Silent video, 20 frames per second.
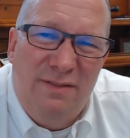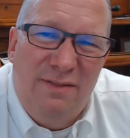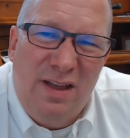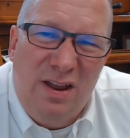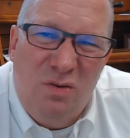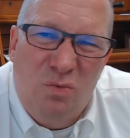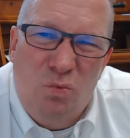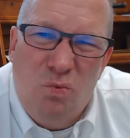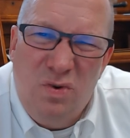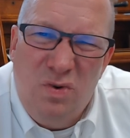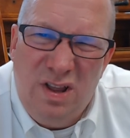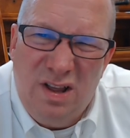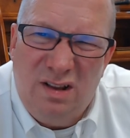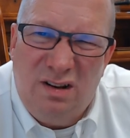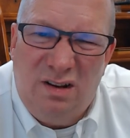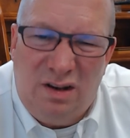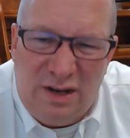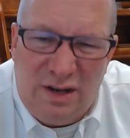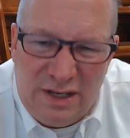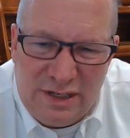a
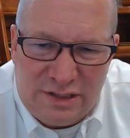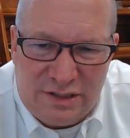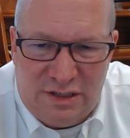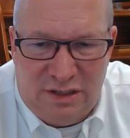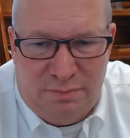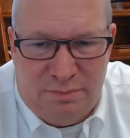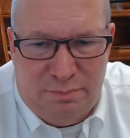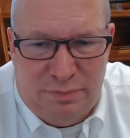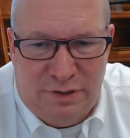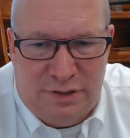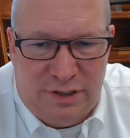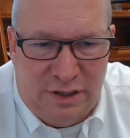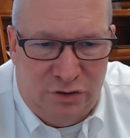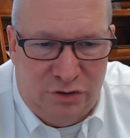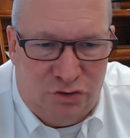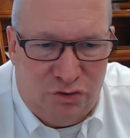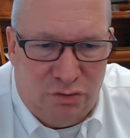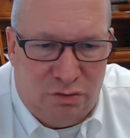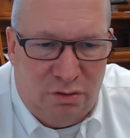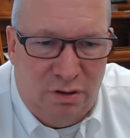realistic potential